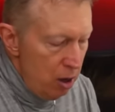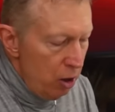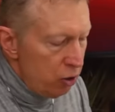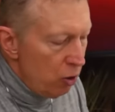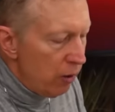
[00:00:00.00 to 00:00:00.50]

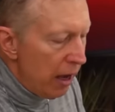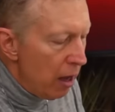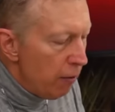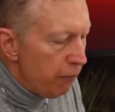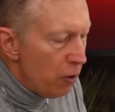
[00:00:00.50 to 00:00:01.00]
So
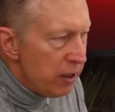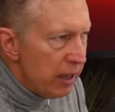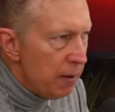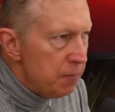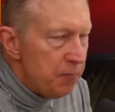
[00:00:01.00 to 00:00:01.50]

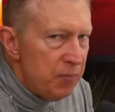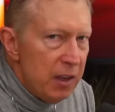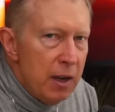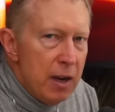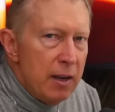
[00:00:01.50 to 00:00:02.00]
California
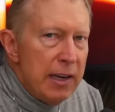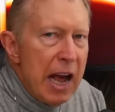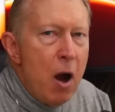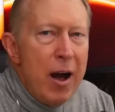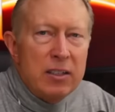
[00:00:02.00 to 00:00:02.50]

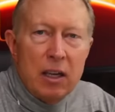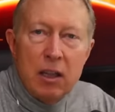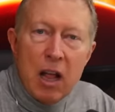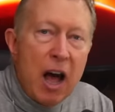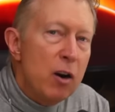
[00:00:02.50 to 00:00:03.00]
now has a
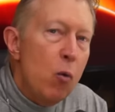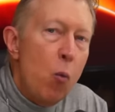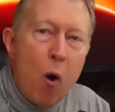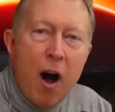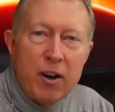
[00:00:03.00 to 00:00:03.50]
lot of
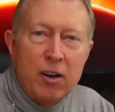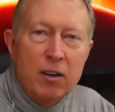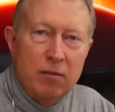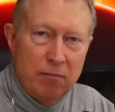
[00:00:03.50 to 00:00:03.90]
water.